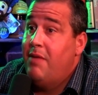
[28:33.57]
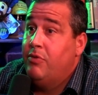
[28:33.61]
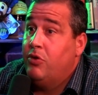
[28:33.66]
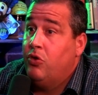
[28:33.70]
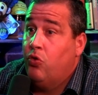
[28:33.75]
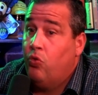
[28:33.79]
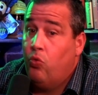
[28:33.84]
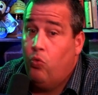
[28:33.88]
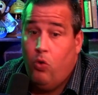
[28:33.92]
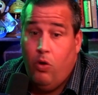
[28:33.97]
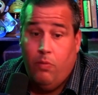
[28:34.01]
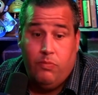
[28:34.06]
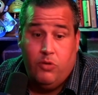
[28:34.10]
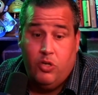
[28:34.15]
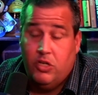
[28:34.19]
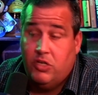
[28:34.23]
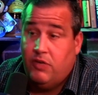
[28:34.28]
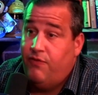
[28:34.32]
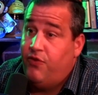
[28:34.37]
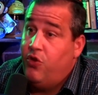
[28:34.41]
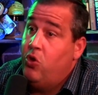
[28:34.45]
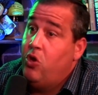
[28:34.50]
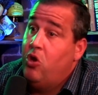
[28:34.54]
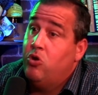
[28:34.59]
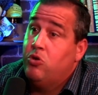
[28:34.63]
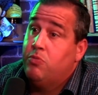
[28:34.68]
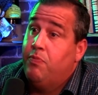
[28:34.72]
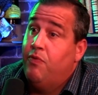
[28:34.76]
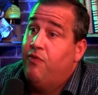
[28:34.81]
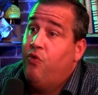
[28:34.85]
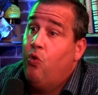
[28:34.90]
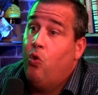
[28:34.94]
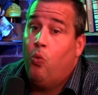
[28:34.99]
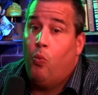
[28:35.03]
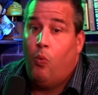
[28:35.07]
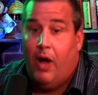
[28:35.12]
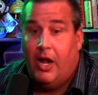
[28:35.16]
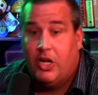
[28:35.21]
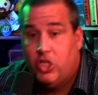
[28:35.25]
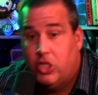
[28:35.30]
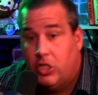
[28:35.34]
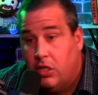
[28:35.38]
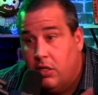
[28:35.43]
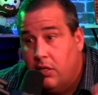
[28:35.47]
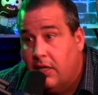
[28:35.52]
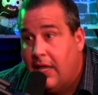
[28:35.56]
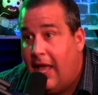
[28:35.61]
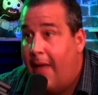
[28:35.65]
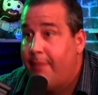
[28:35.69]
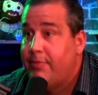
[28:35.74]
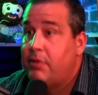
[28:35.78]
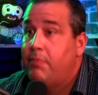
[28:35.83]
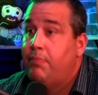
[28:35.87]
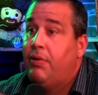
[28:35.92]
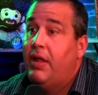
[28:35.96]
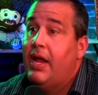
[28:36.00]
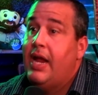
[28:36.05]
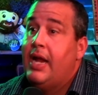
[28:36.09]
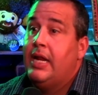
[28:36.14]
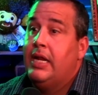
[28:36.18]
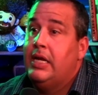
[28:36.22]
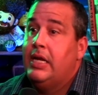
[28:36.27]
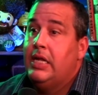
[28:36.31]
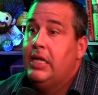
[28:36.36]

and grew up just a few years before watching Captain Planet.